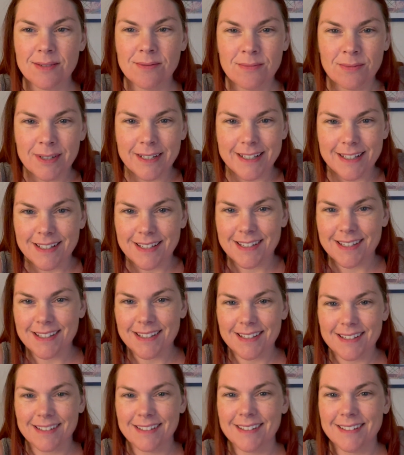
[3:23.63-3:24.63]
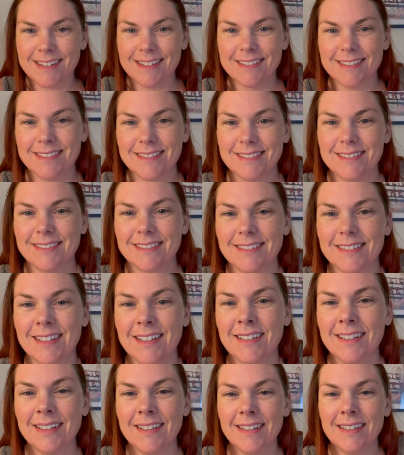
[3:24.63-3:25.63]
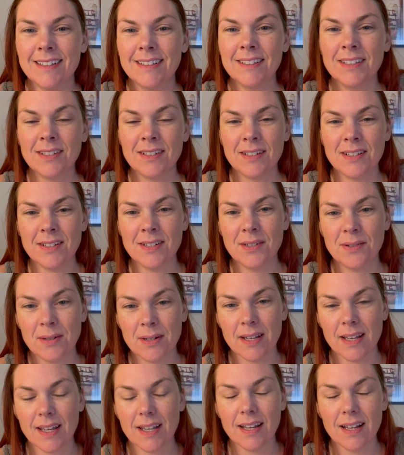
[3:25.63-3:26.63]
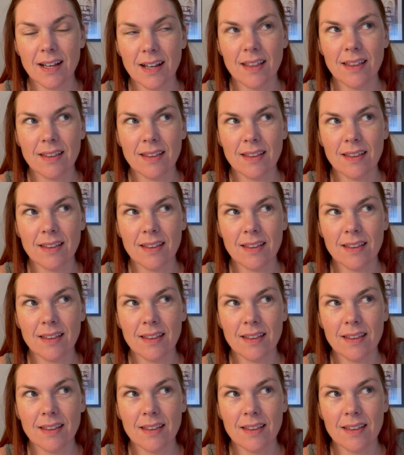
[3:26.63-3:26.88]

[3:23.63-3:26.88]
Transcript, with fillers: was a little annoying.